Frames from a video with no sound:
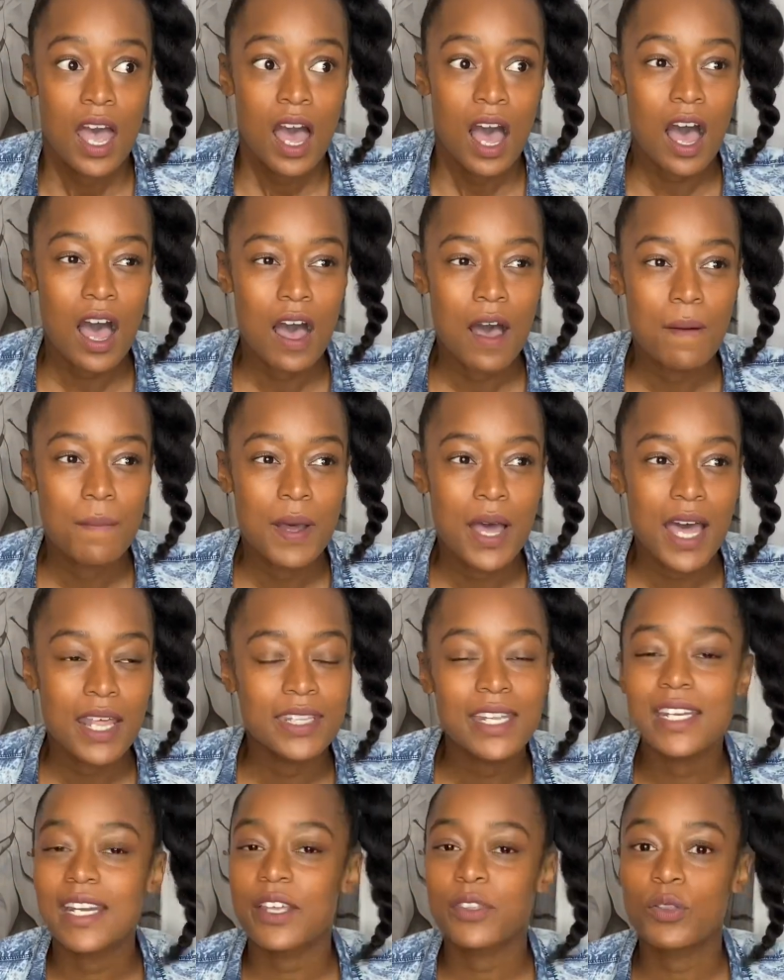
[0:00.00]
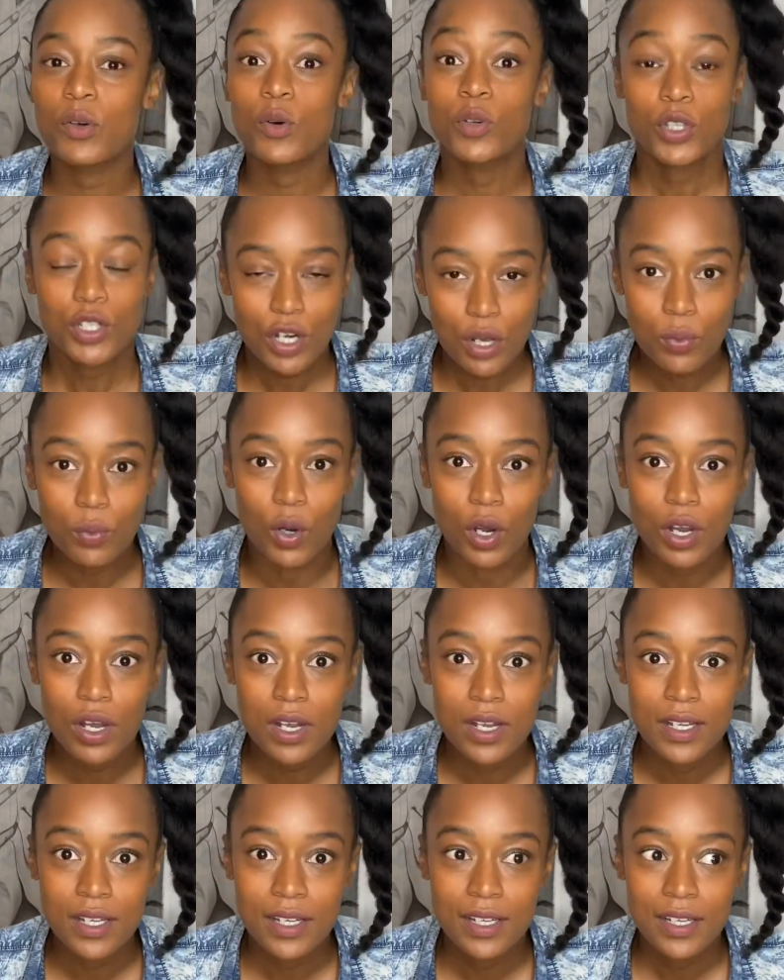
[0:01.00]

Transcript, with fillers: Um, and then I thought, you know what?